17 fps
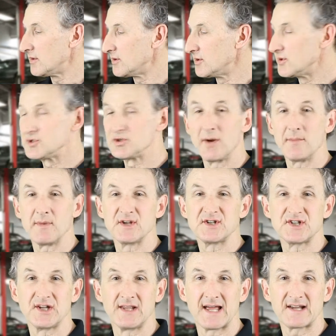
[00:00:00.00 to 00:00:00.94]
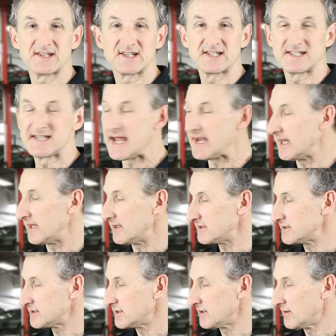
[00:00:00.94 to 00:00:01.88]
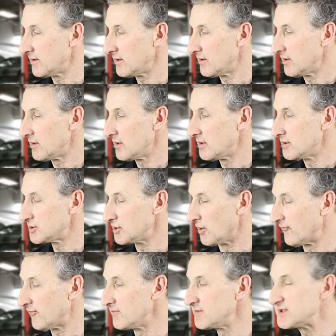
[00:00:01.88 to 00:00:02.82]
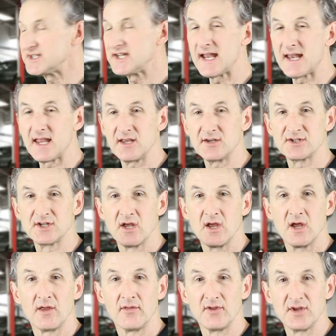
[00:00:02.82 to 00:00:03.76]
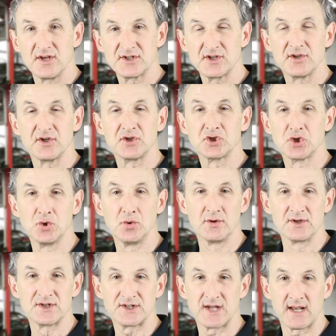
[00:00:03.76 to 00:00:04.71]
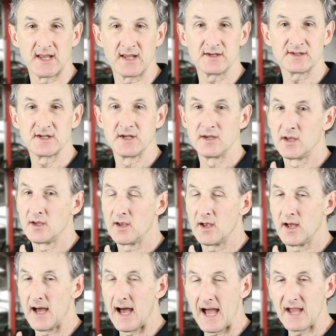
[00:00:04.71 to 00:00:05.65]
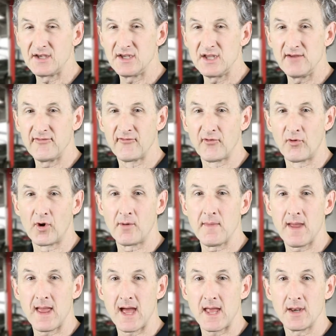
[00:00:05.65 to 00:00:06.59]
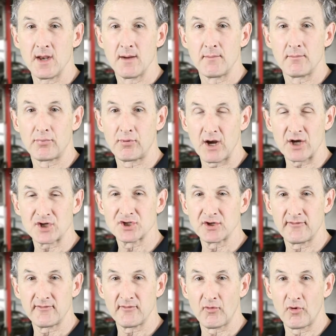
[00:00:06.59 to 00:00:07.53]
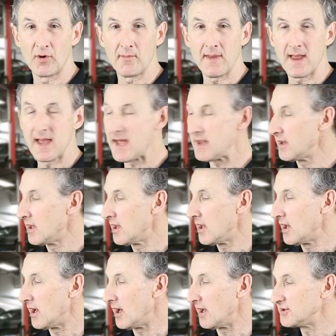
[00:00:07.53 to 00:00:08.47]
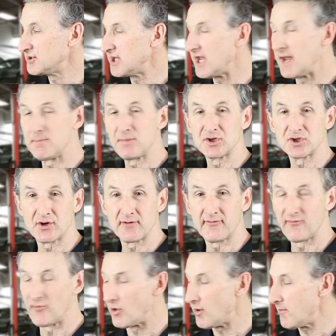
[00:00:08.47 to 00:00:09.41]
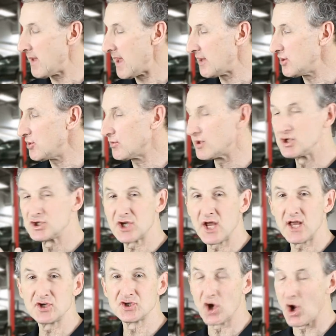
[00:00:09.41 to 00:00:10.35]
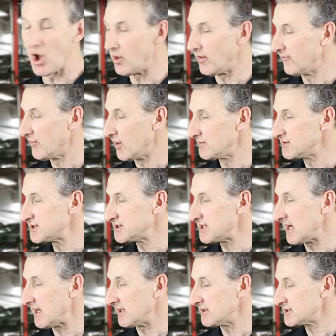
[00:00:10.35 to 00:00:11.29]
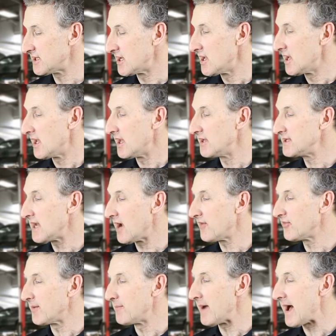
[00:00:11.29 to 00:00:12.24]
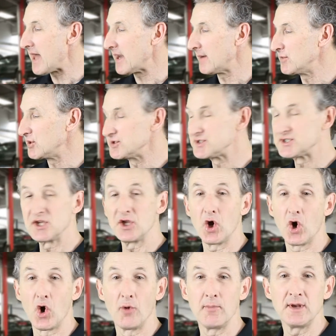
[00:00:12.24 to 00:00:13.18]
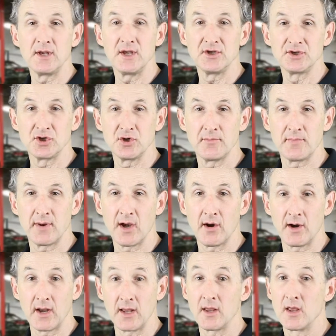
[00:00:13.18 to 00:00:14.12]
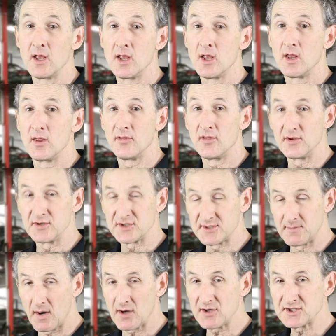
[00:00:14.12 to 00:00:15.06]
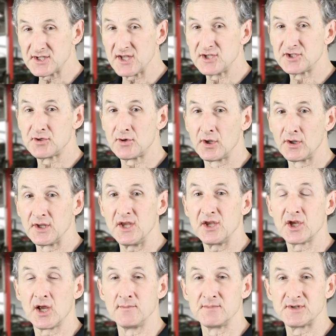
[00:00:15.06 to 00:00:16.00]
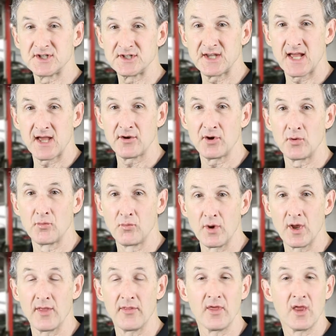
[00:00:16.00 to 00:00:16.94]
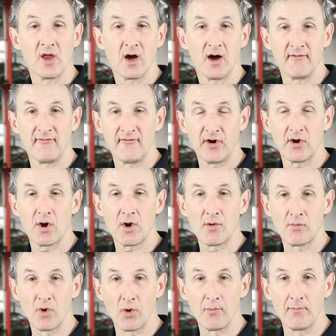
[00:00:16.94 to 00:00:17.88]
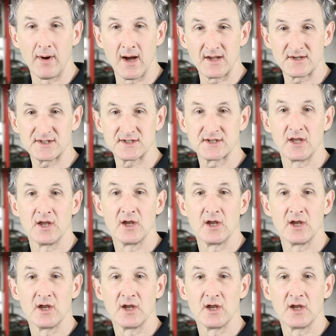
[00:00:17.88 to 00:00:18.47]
So I'm going to select Settings. So from Settings, these are the tool settings: ID format, pressure format, temperature format. You can change all of those settings. And down at the bottom you'll see Obd2 Pairing. The Smart Sensor Elite comes standard with a very robust